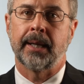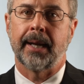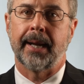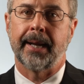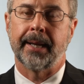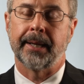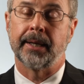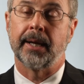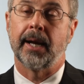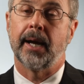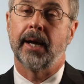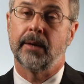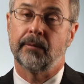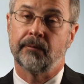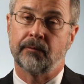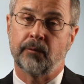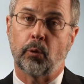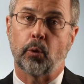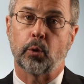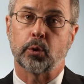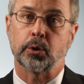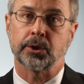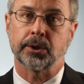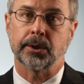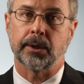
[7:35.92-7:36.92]
And
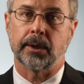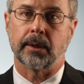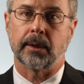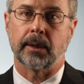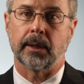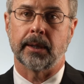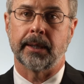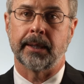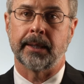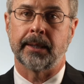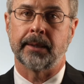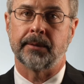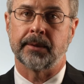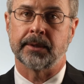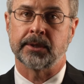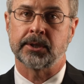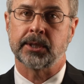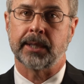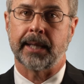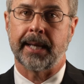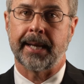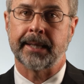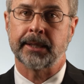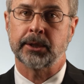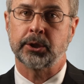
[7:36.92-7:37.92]
unfortunately, this
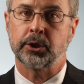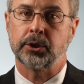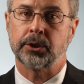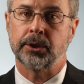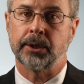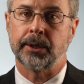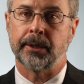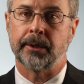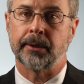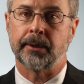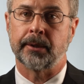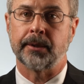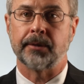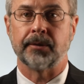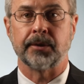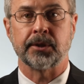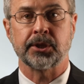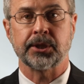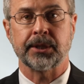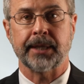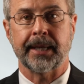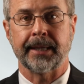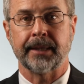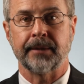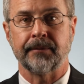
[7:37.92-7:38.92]
last year in the
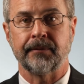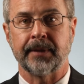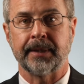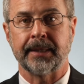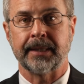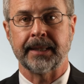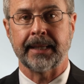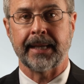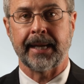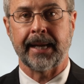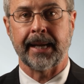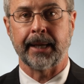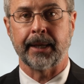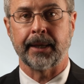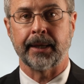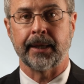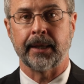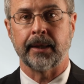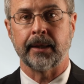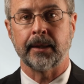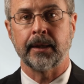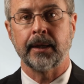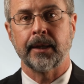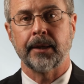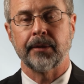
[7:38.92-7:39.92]
state of
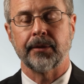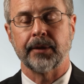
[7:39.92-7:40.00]
Indiana,